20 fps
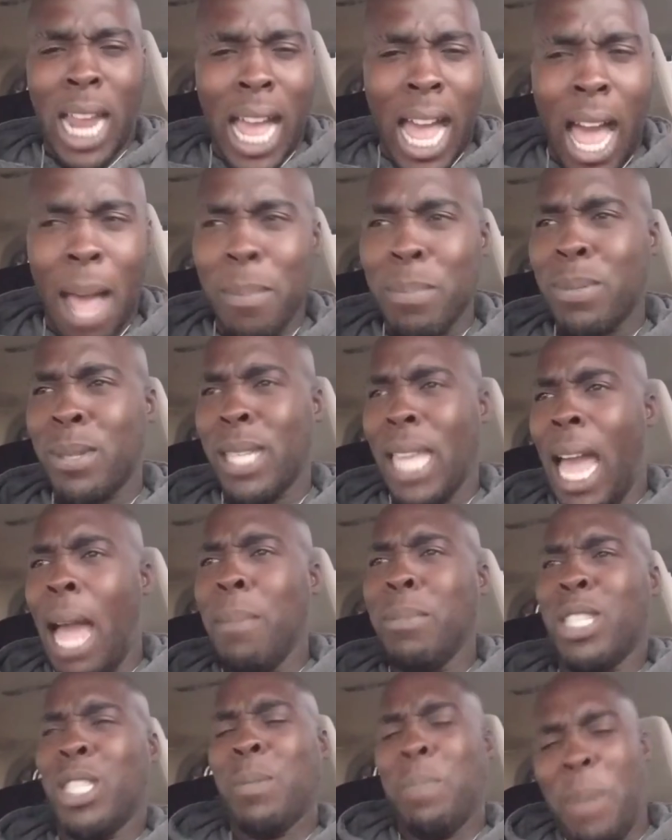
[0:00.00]
I'm
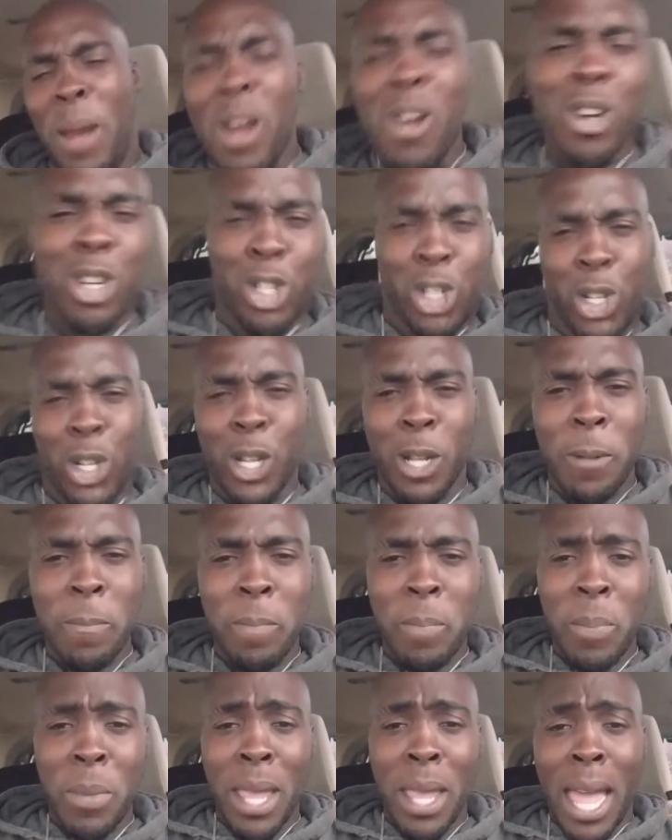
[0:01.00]
spiritual.
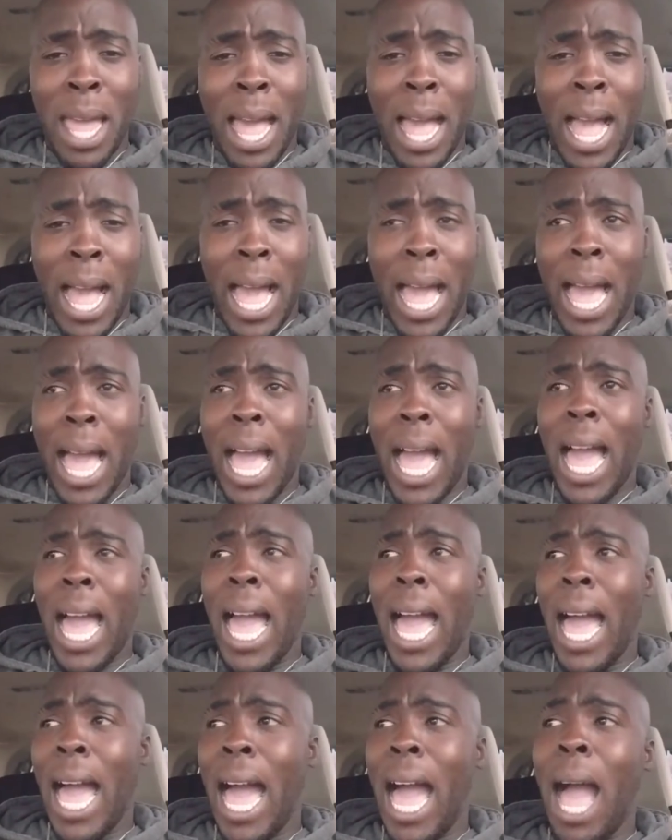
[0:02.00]

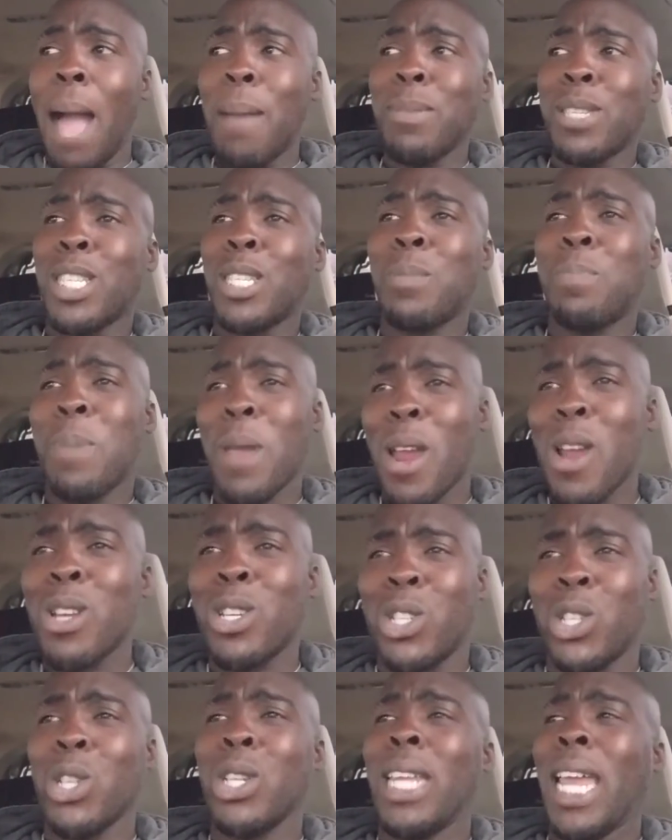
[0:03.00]
I'm
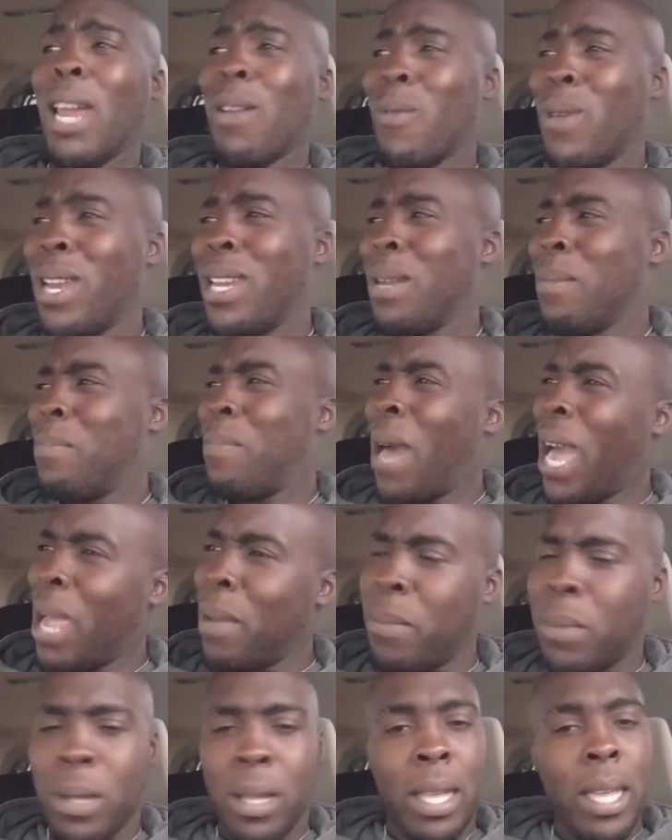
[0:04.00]
spiritual, and I read the
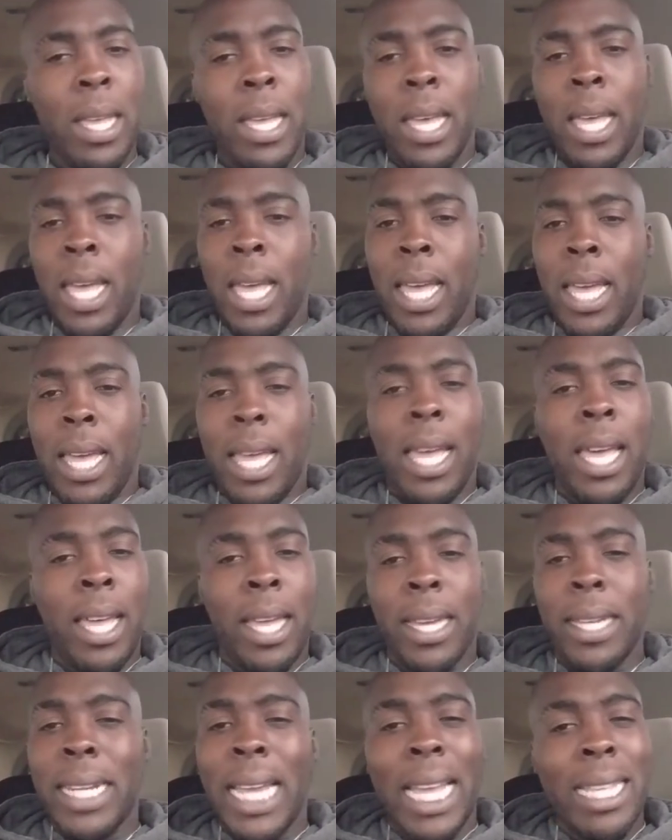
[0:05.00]
Bible.
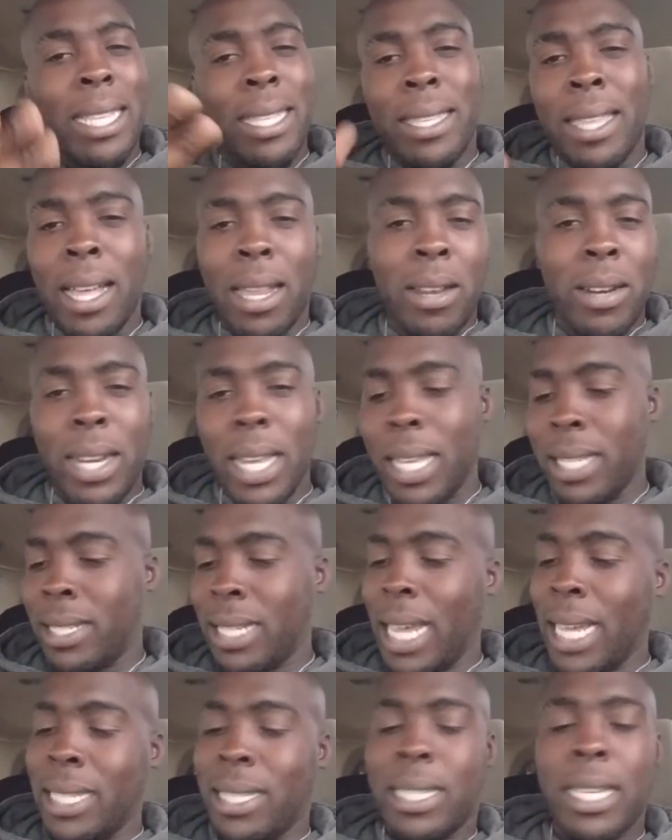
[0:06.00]
And I had to tell her this.
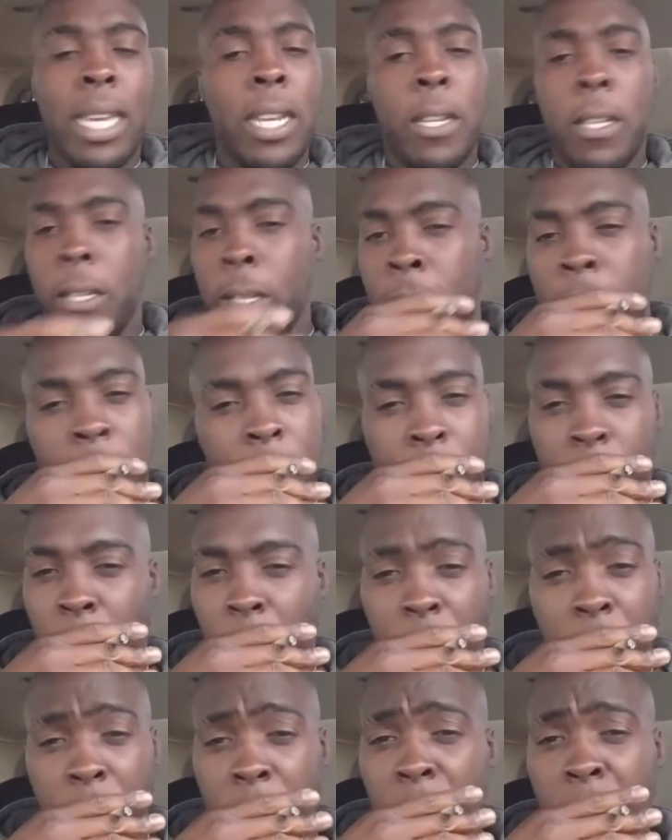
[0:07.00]
I said,
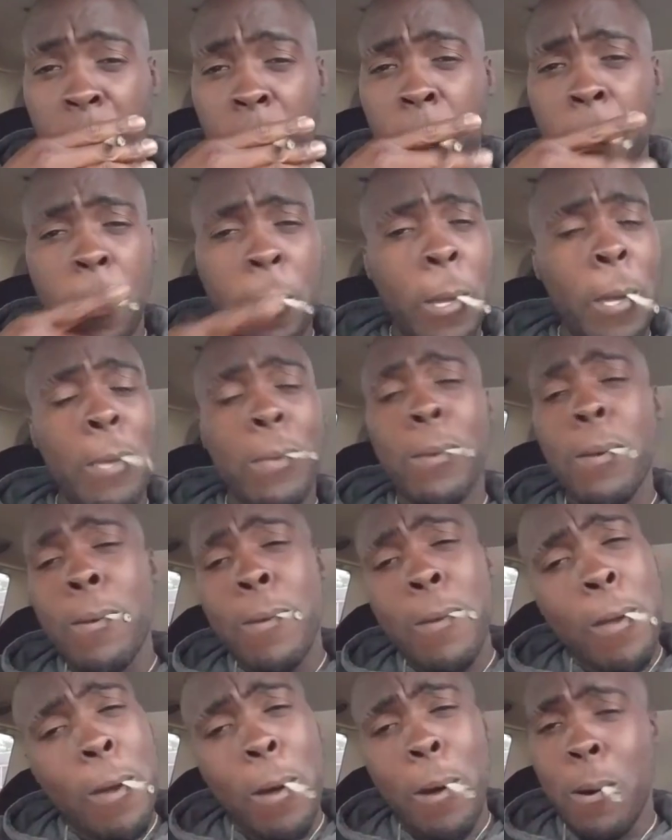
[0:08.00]

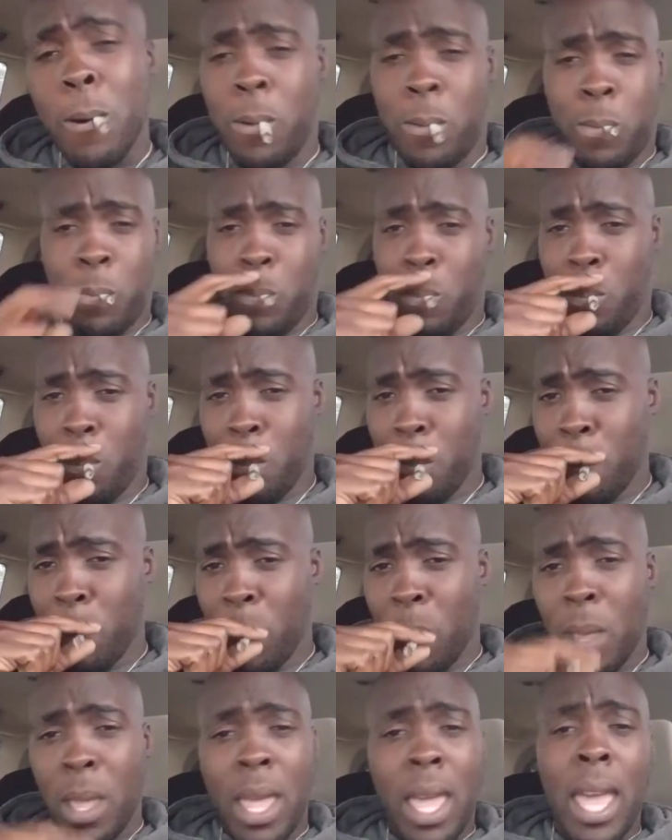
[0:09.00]
no.
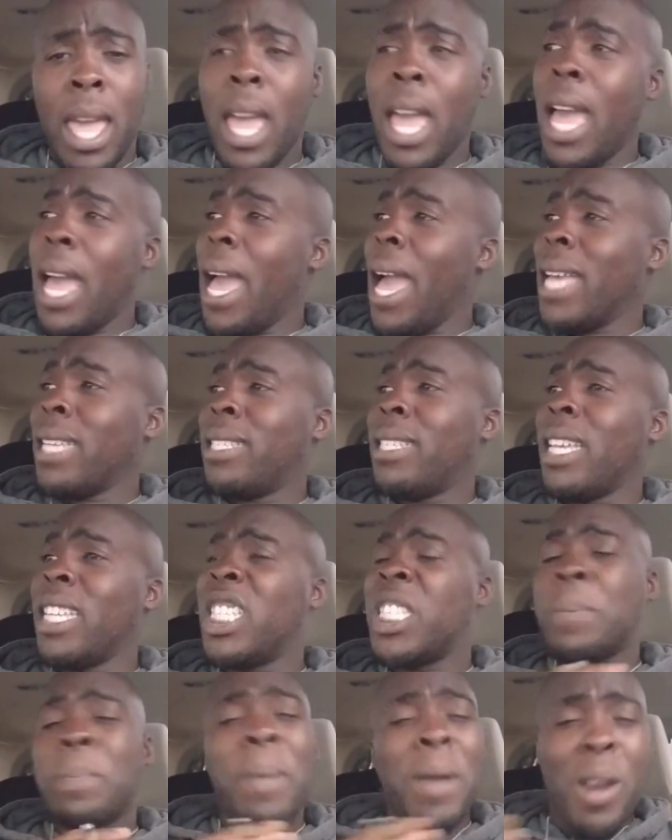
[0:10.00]
I said,
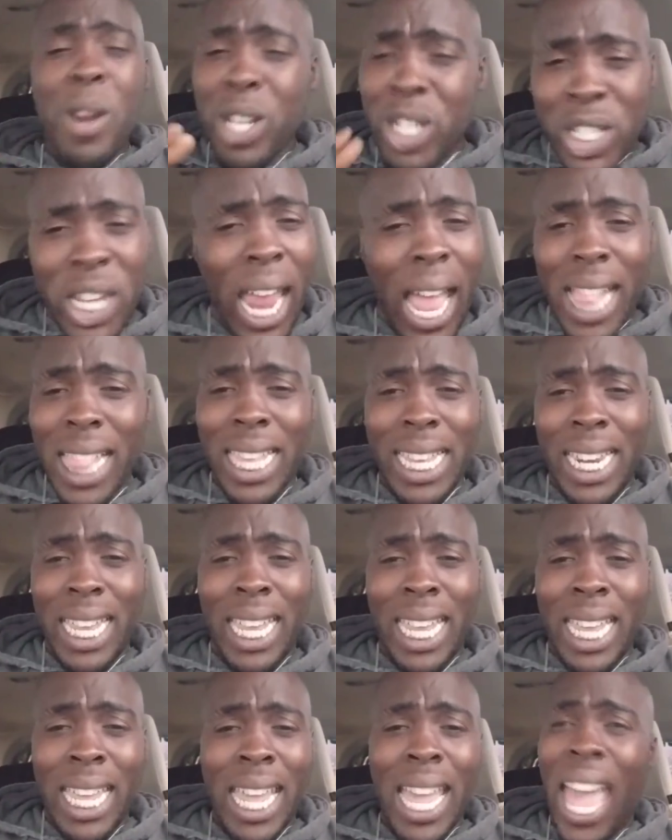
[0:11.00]

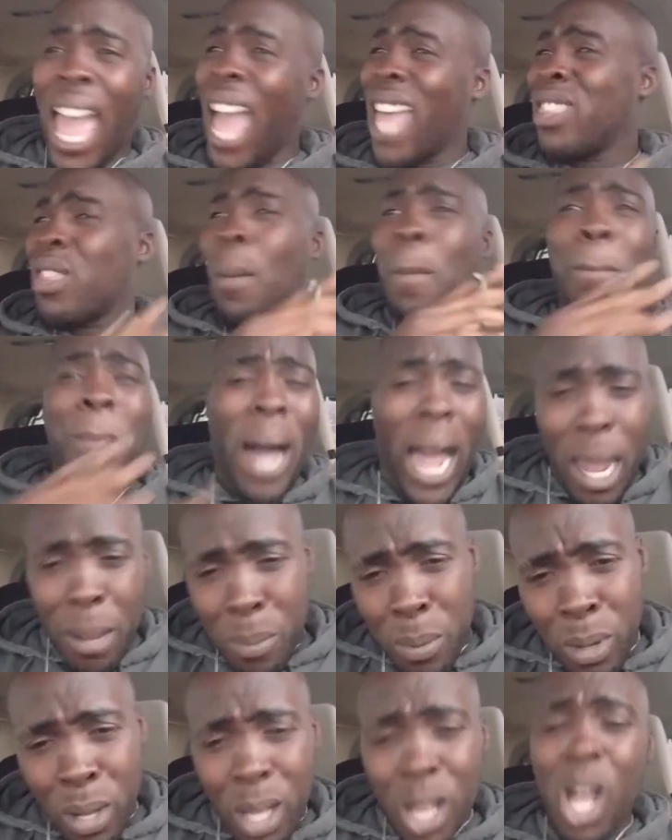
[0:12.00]
spirituality and the
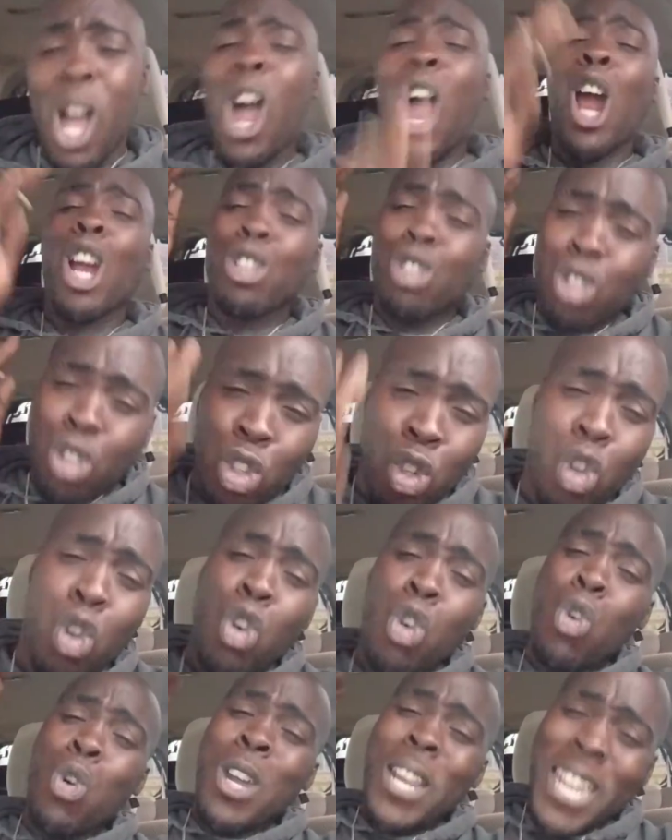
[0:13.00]
Bible are
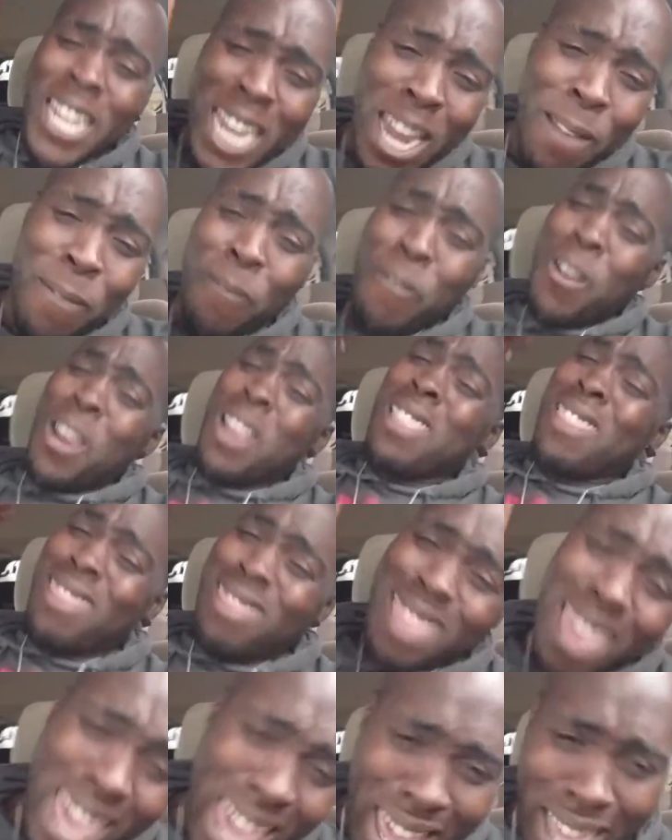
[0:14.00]
two different
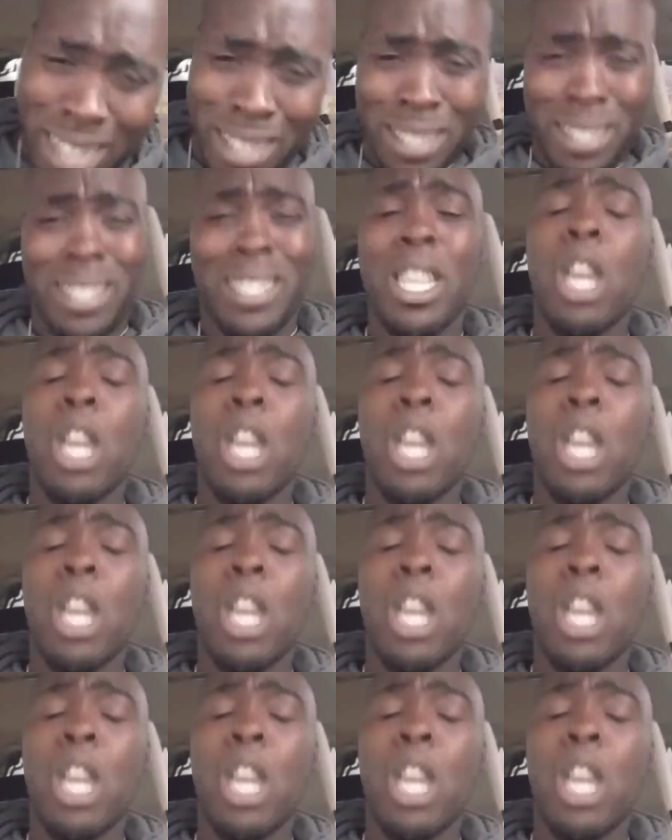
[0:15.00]
things.